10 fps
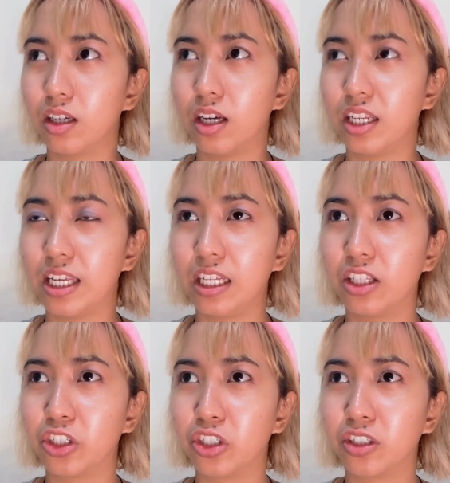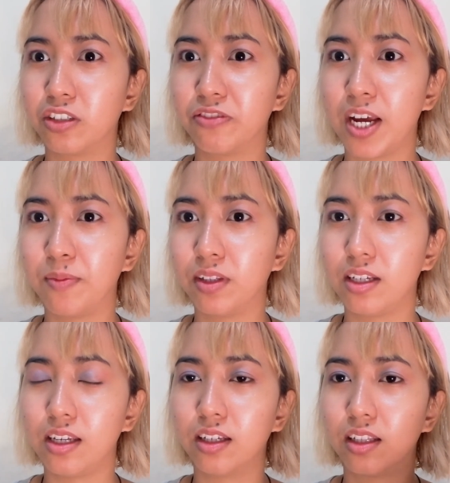an English
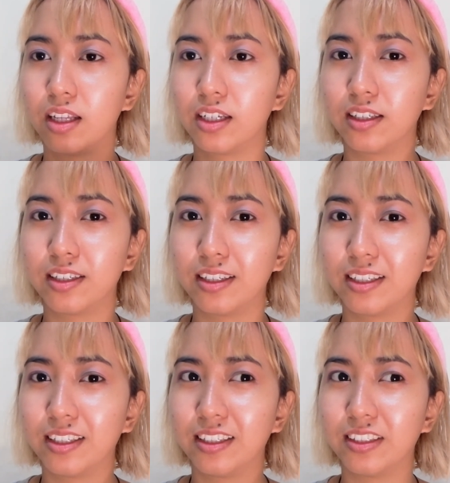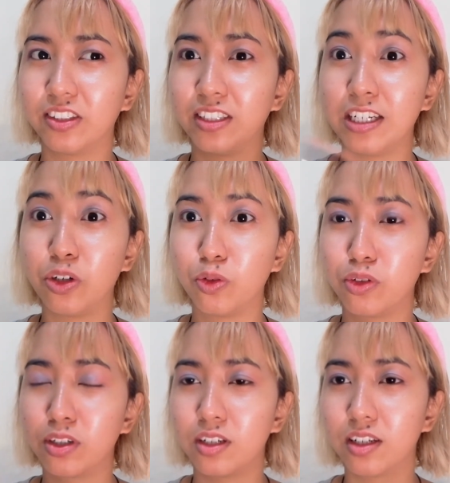family. Like we
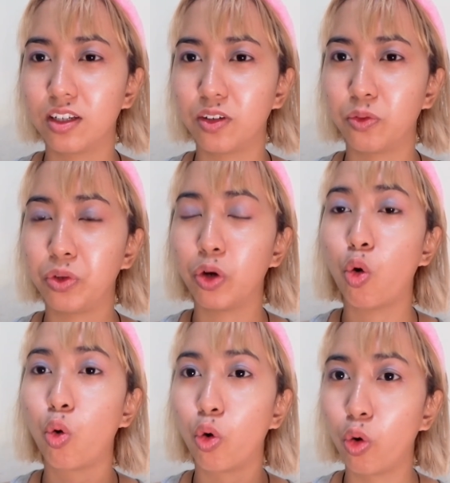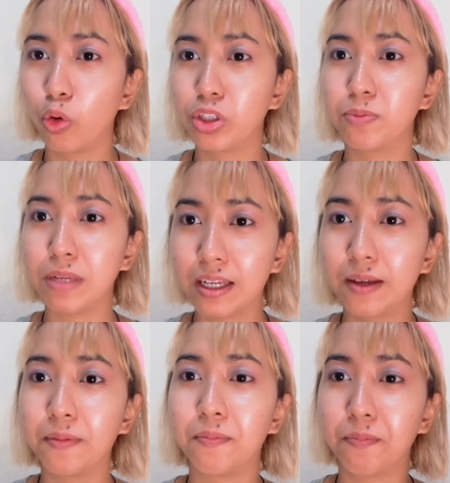all speak
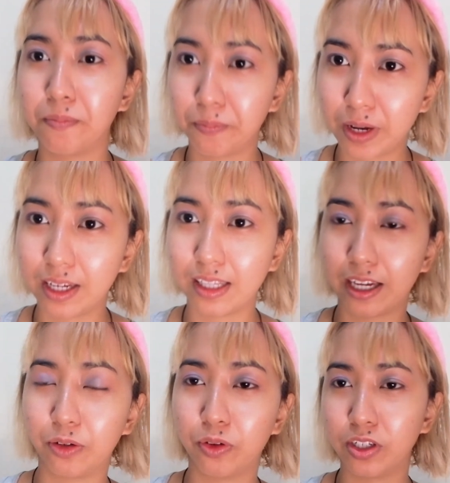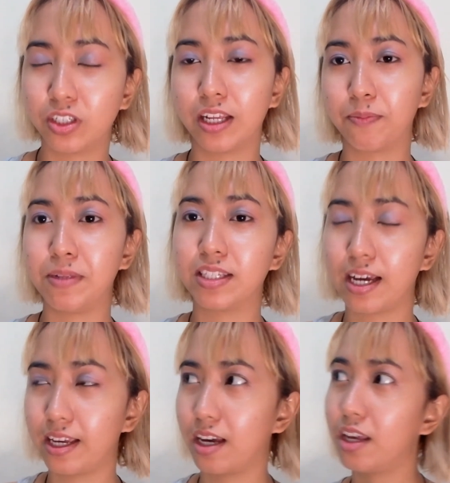my language, like
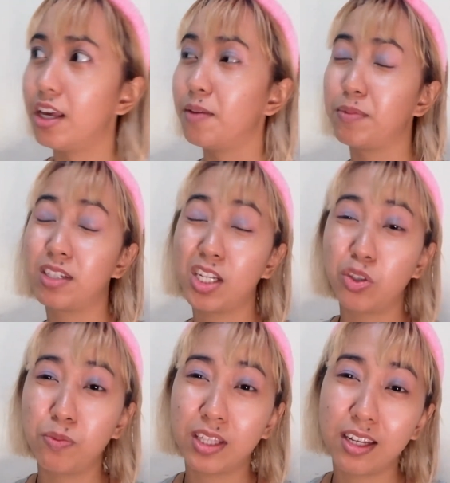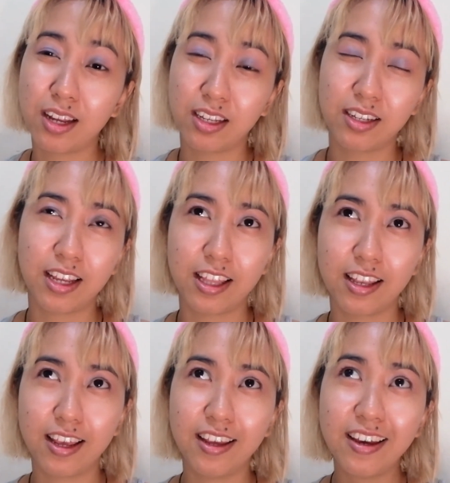Bisaya jud mi tanan.
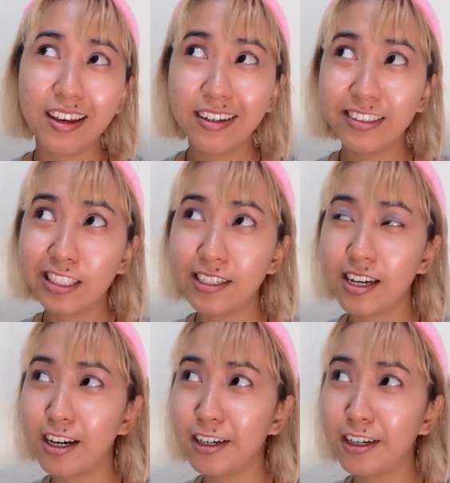And then